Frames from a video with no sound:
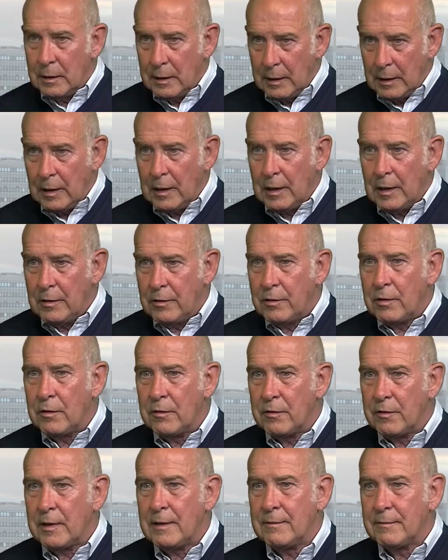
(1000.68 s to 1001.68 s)
He
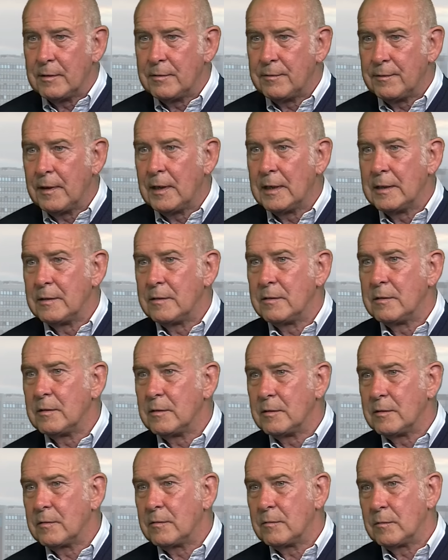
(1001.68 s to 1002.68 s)
does have
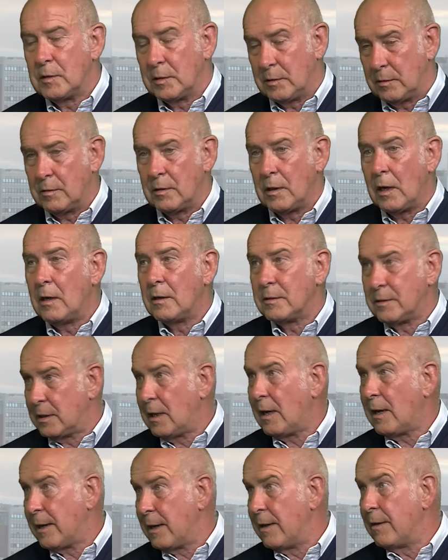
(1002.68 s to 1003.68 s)
advisors that are
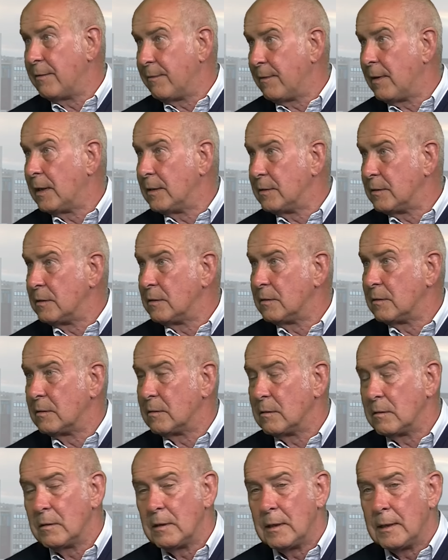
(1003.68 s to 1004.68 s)
tight advisors,
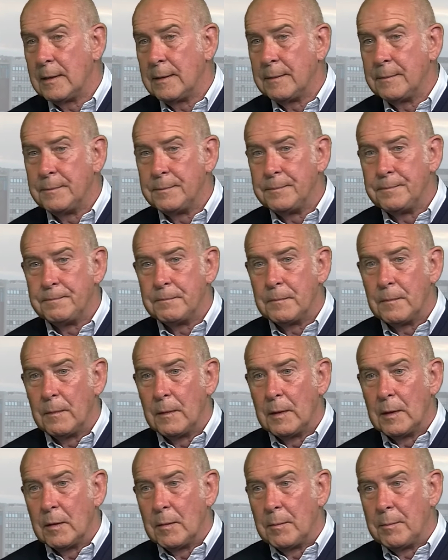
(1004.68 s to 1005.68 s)

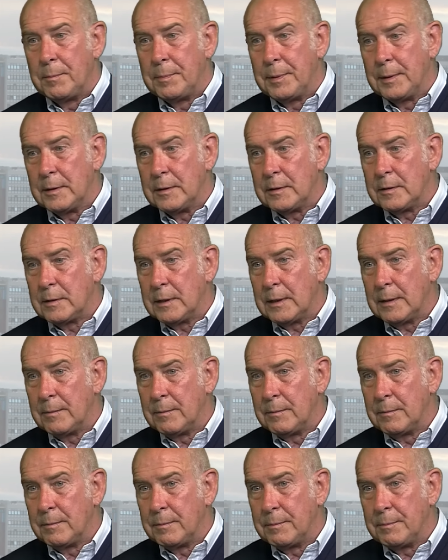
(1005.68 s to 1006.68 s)
but
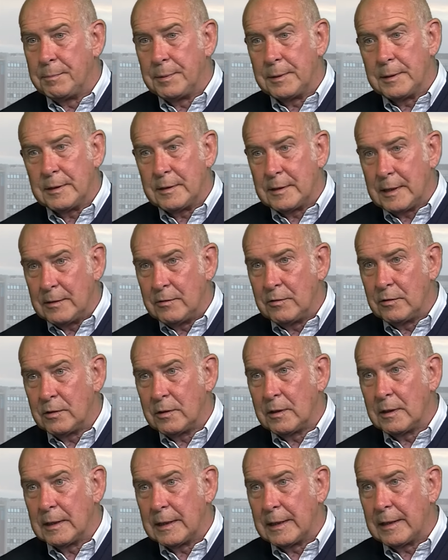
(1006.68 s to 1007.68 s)

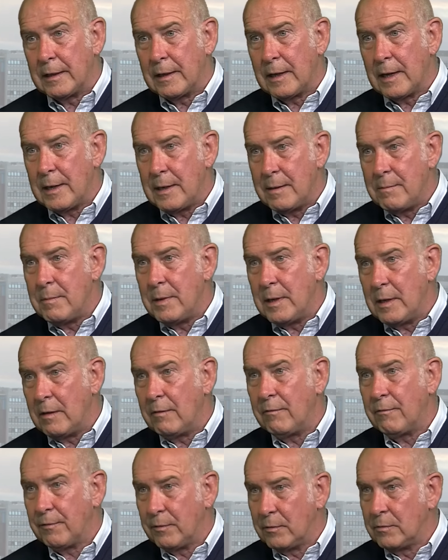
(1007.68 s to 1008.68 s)
essentially any
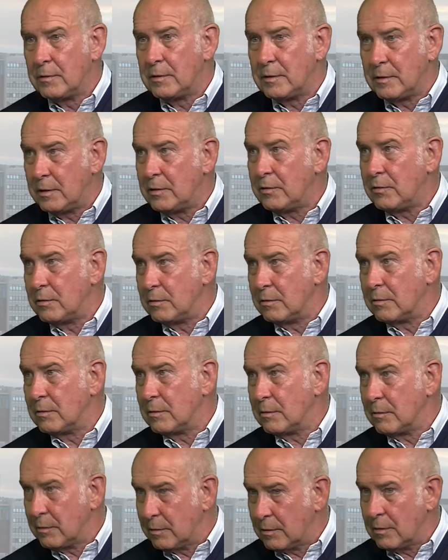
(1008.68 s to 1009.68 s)
meaningful decision
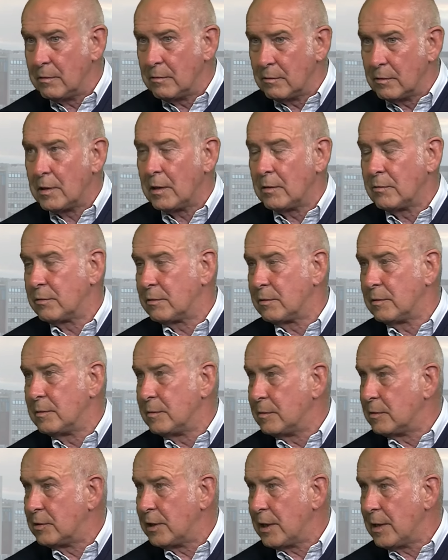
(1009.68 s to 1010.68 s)
goes through
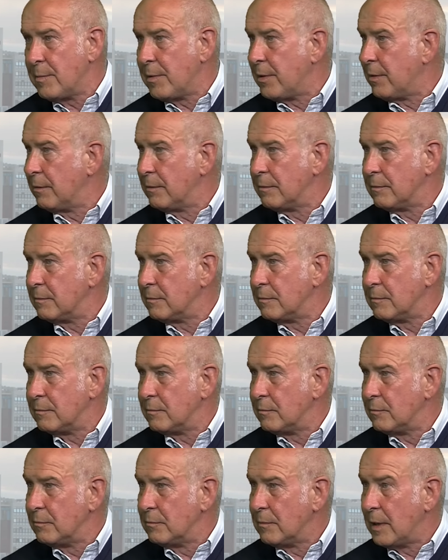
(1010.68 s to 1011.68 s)
the chairman.
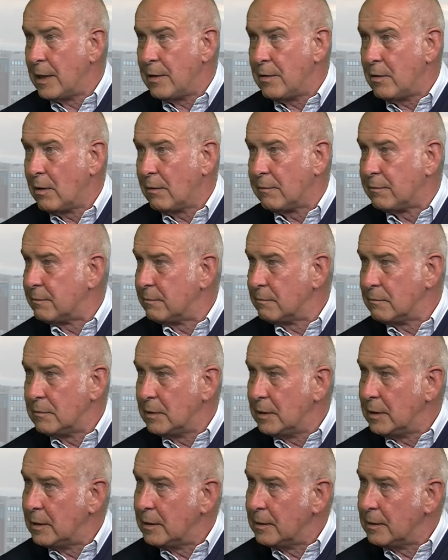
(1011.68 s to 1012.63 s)
End of, really.